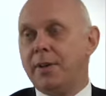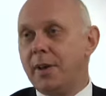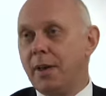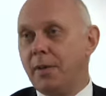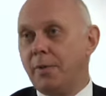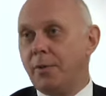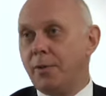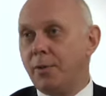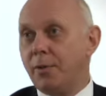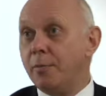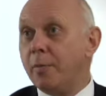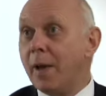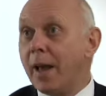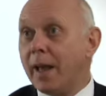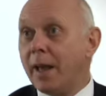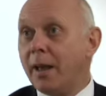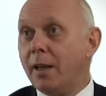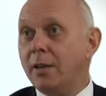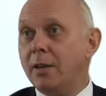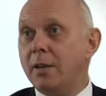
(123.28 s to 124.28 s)
and 10th of
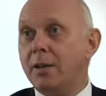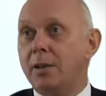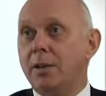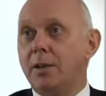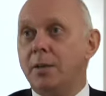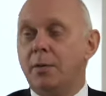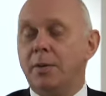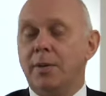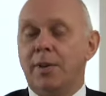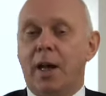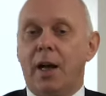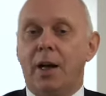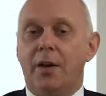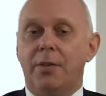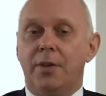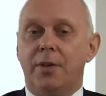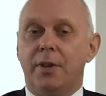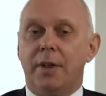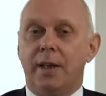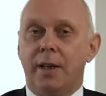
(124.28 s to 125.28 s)
May,
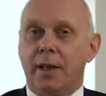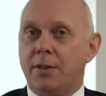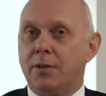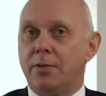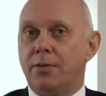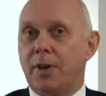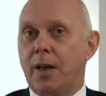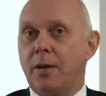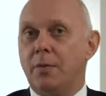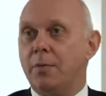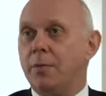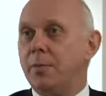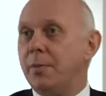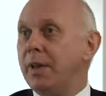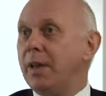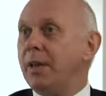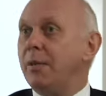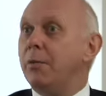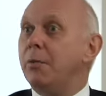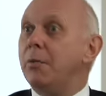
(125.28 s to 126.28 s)
without the heads of government
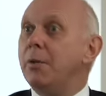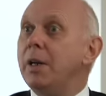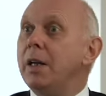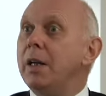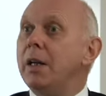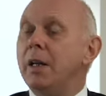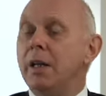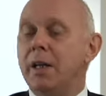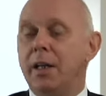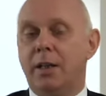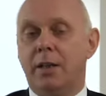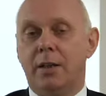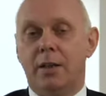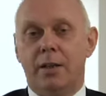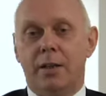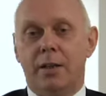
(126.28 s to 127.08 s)
being really